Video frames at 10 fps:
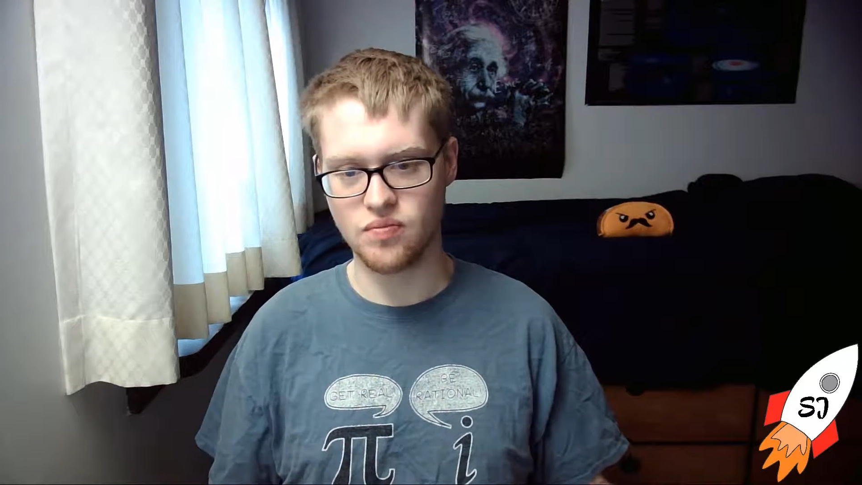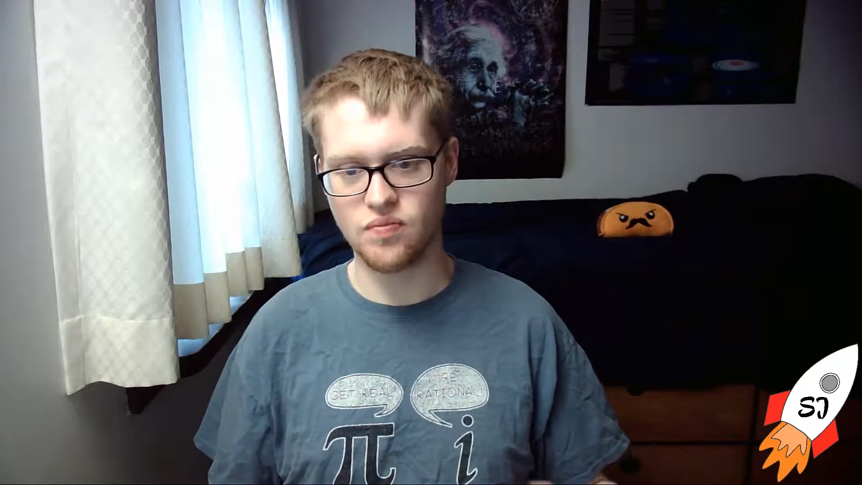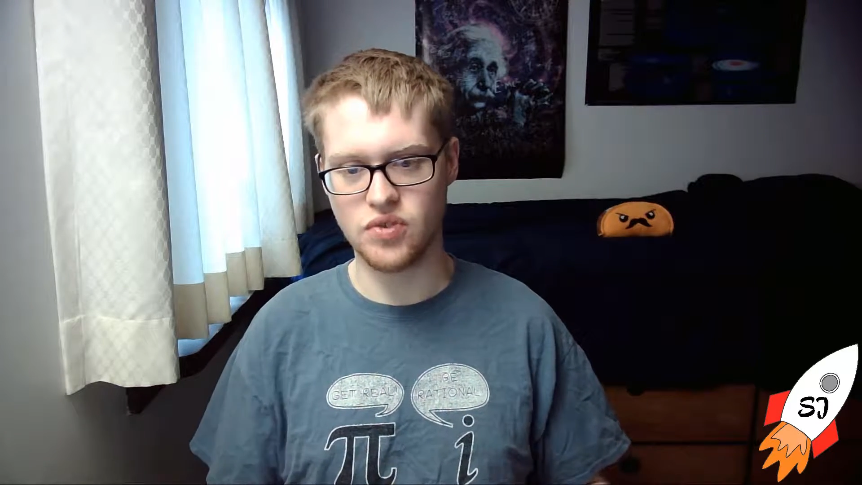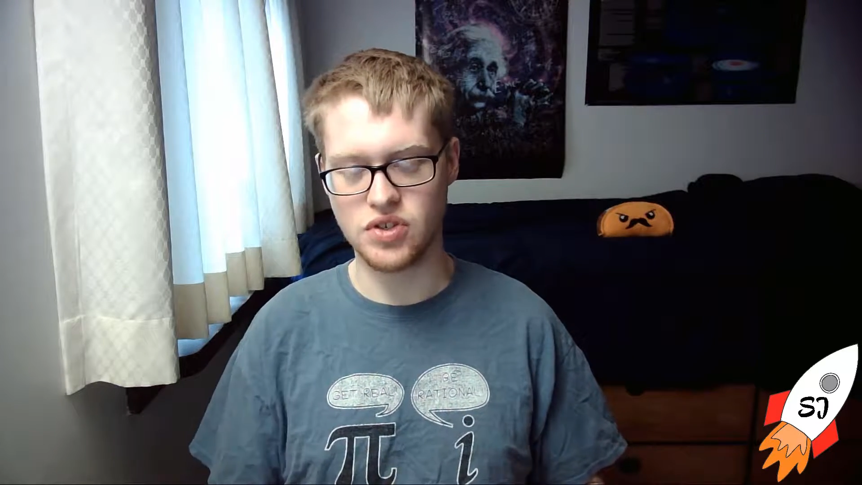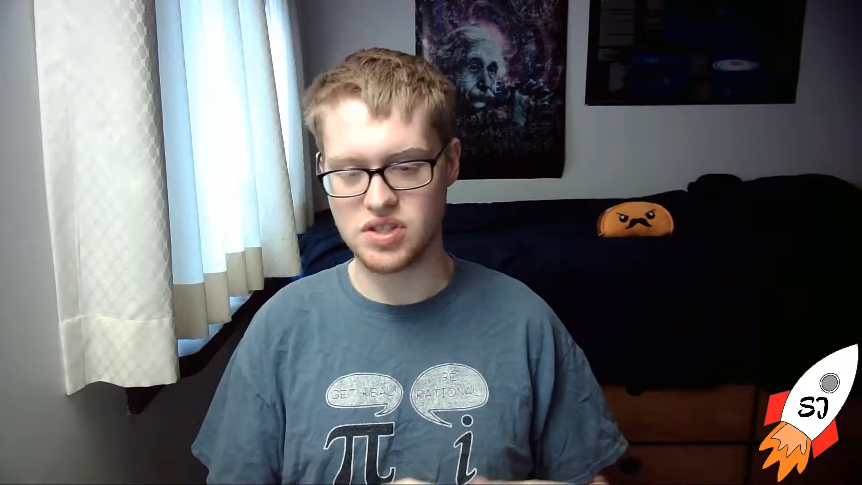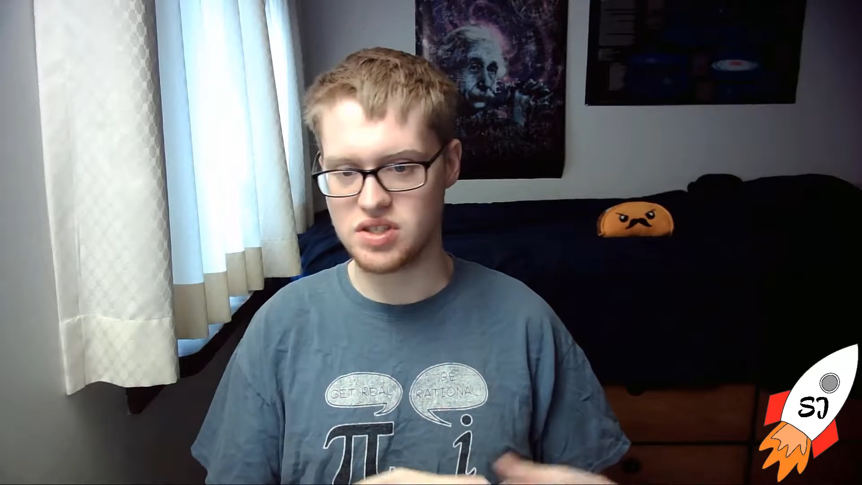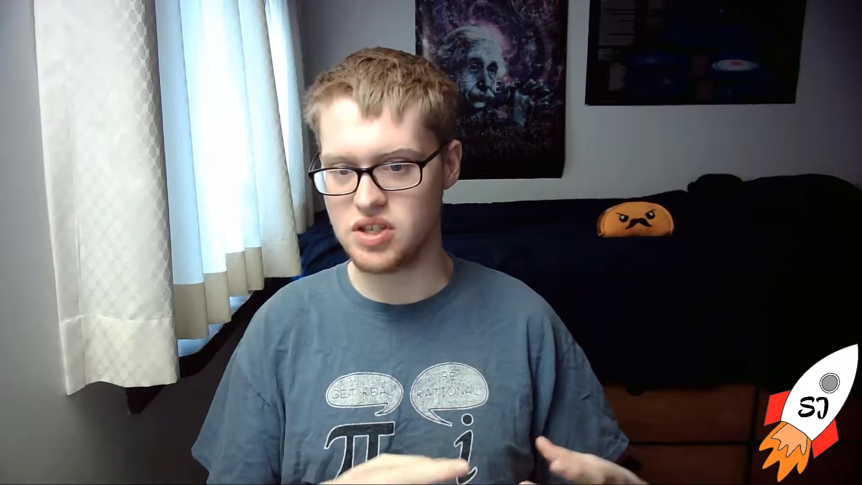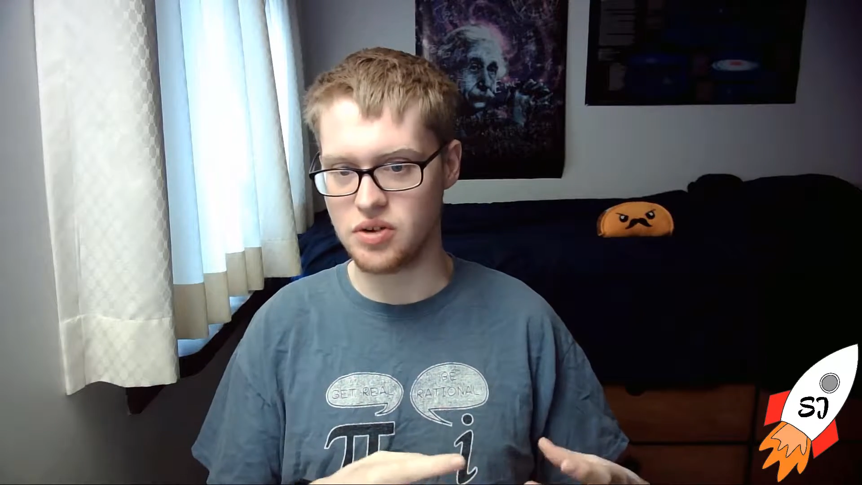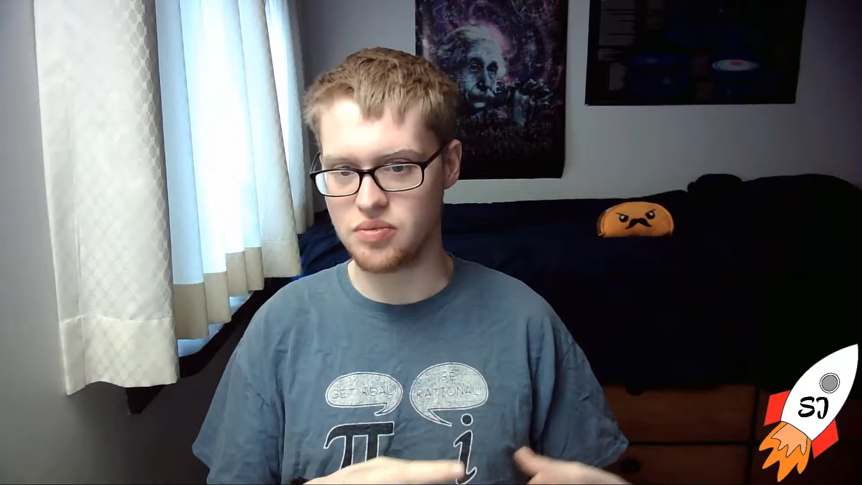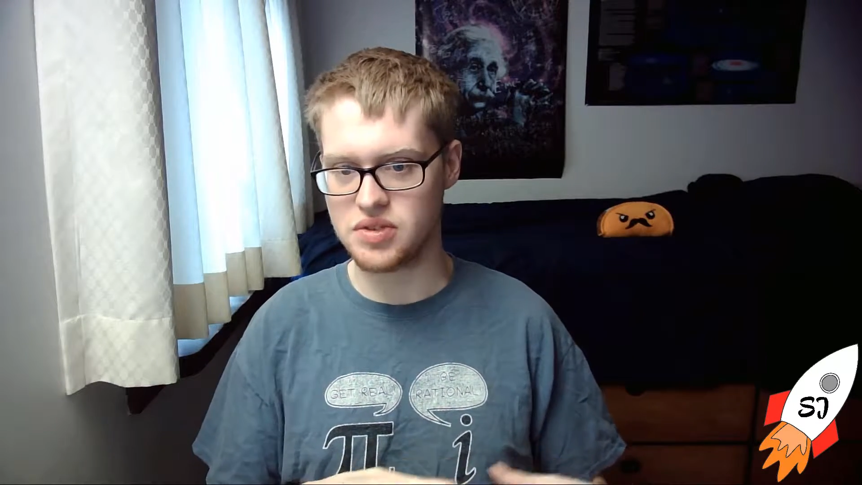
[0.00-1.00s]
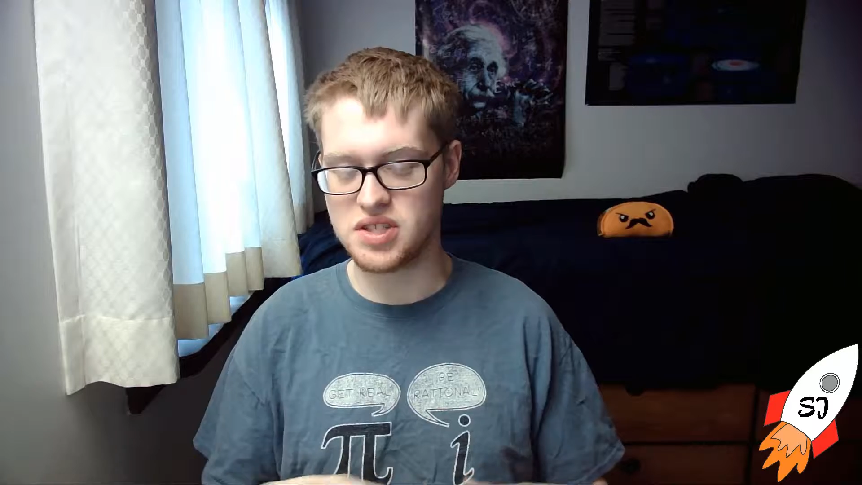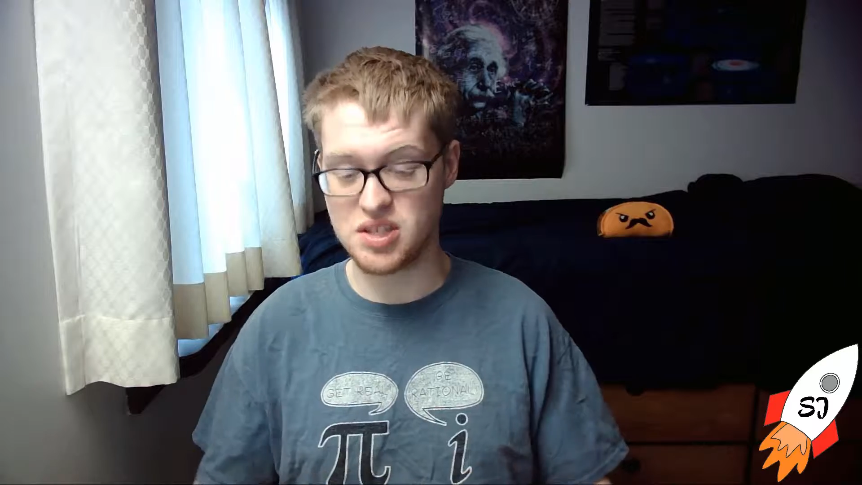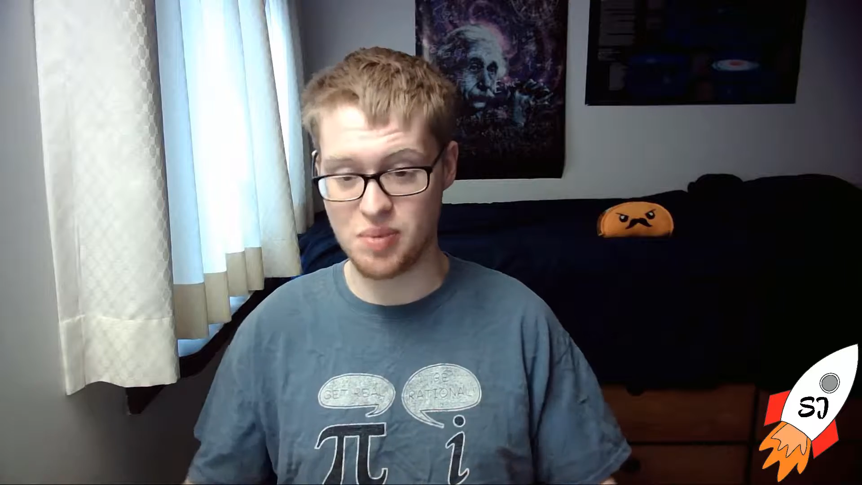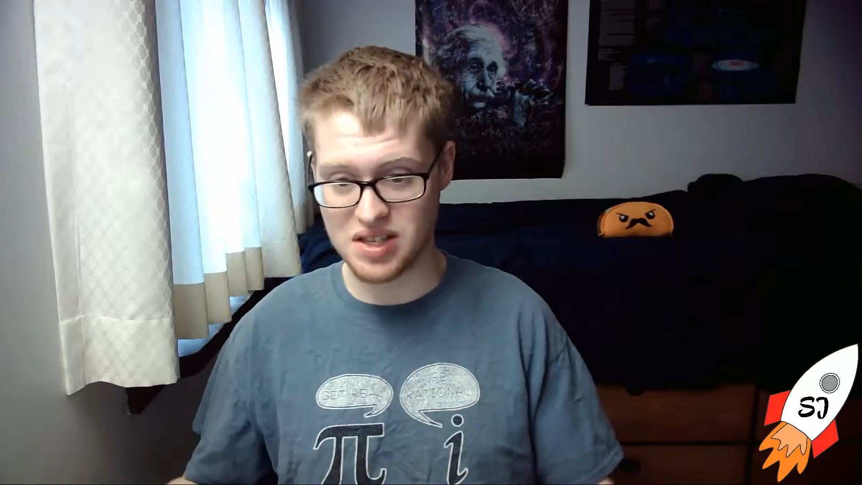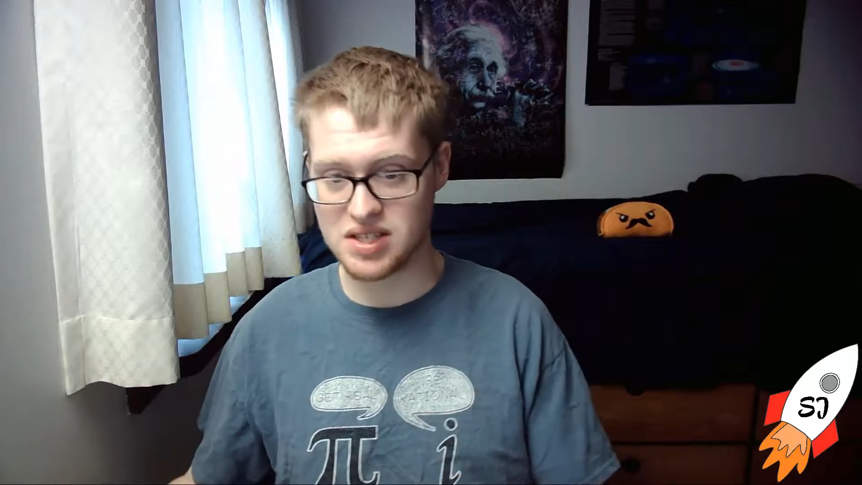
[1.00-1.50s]
There's
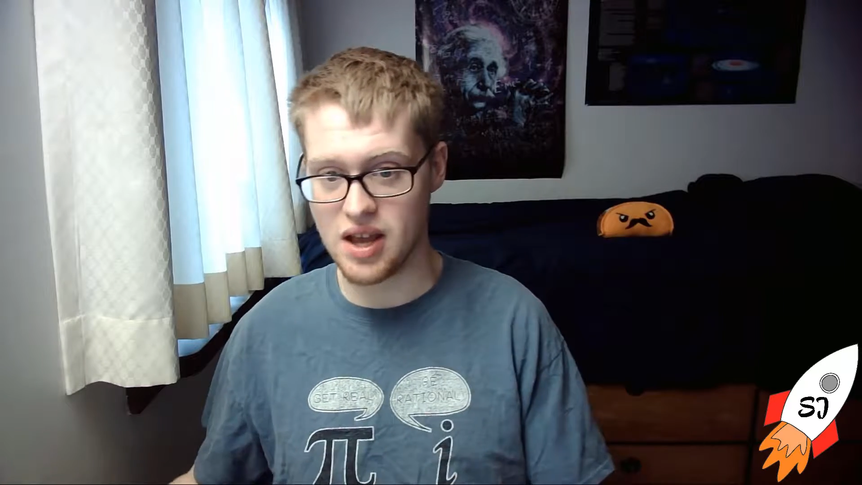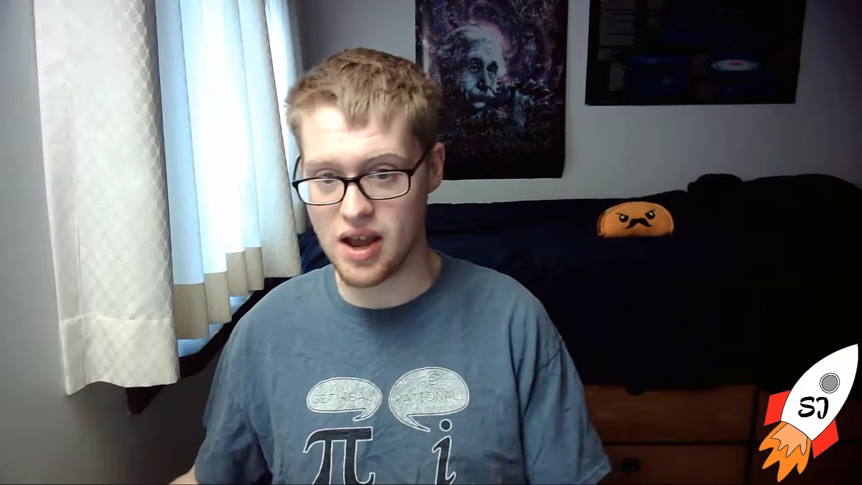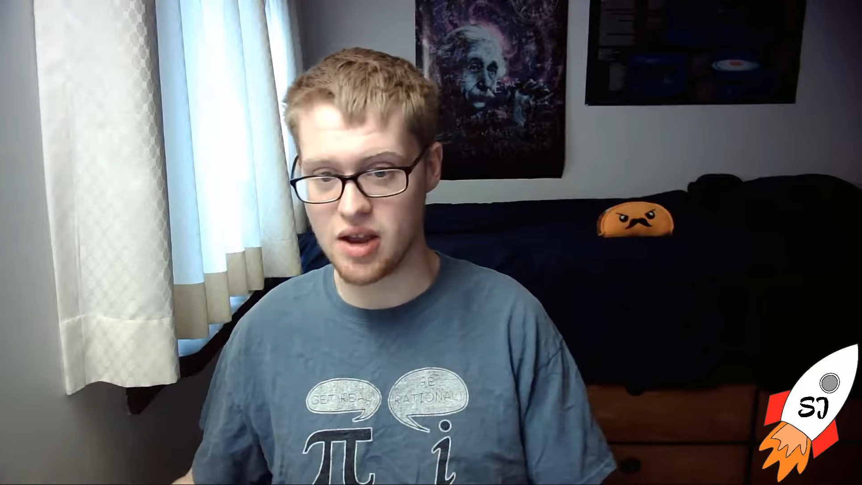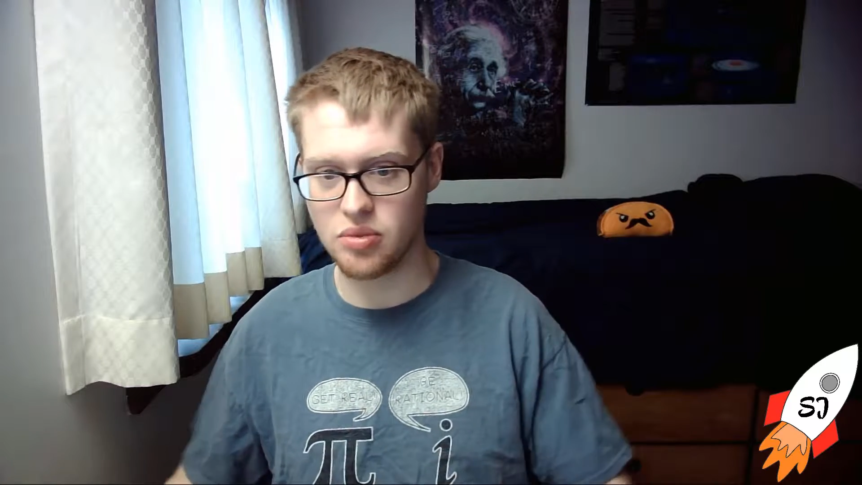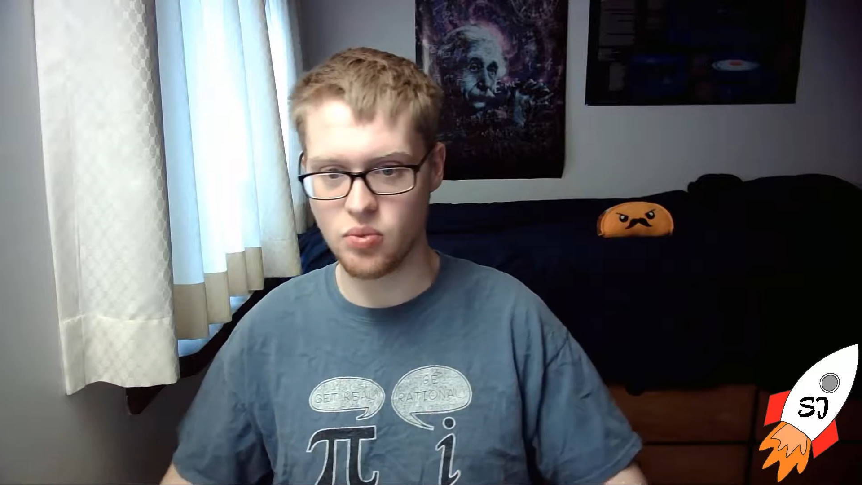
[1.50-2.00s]
space-time.